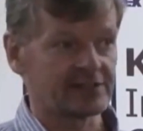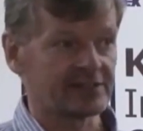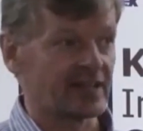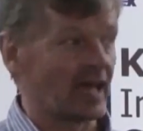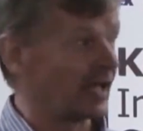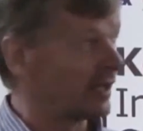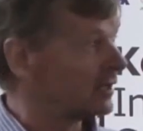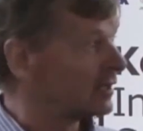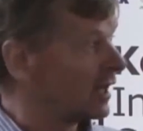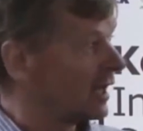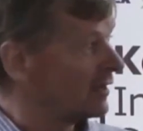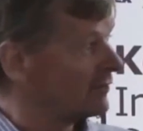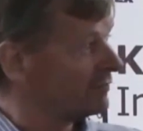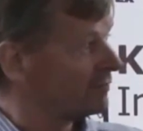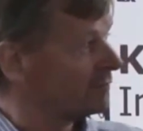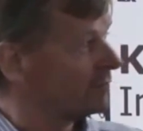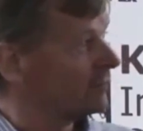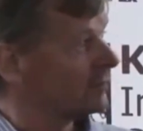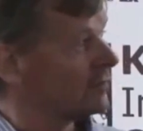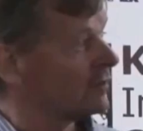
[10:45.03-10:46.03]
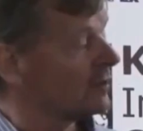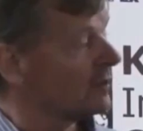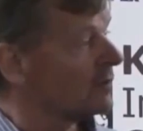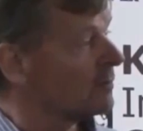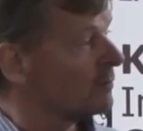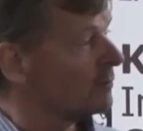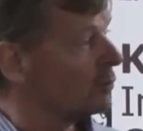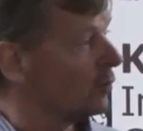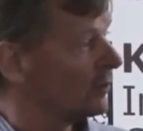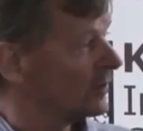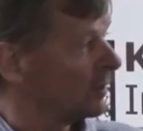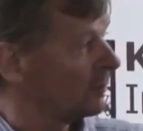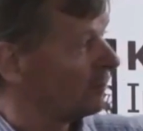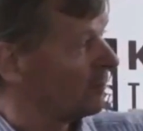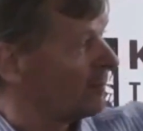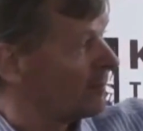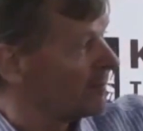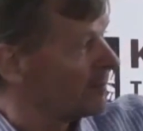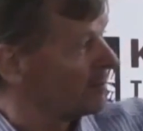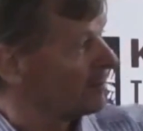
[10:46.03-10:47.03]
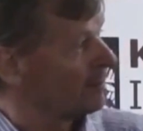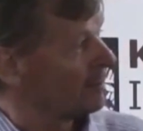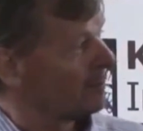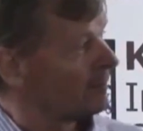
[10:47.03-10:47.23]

scale, I've put a